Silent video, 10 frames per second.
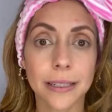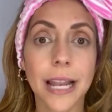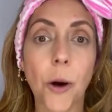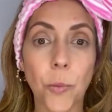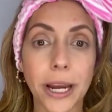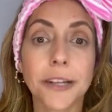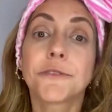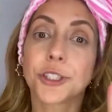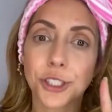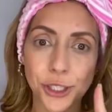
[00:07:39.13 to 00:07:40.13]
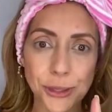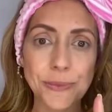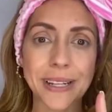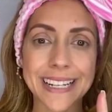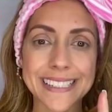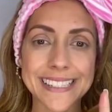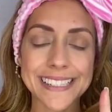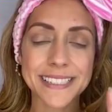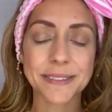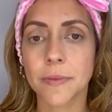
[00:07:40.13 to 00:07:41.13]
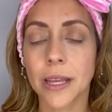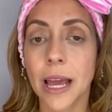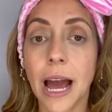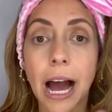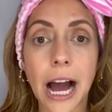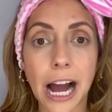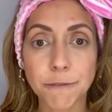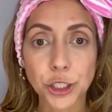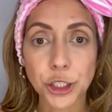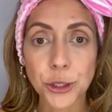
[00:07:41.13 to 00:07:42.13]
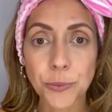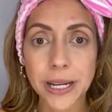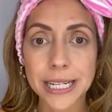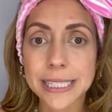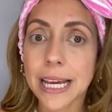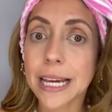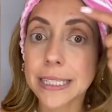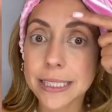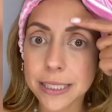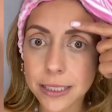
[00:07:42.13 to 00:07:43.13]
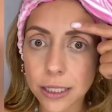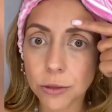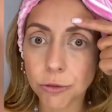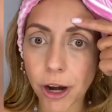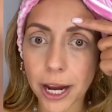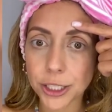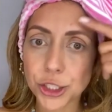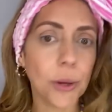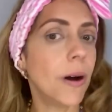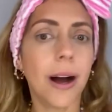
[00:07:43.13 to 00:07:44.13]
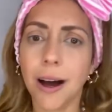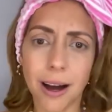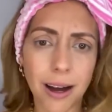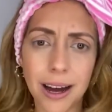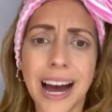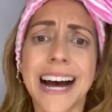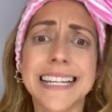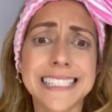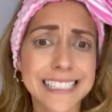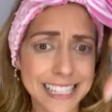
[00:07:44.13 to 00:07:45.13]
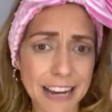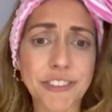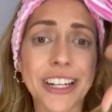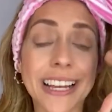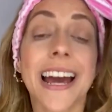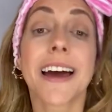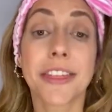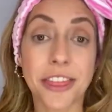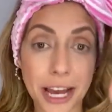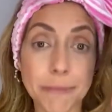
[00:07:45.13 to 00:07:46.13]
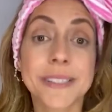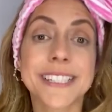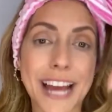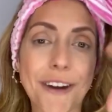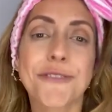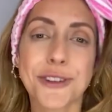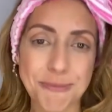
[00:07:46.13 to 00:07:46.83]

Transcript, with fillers: Now wait for two minutes. After two minutes, it's still red. So uh-uh, definitely a thumbs down for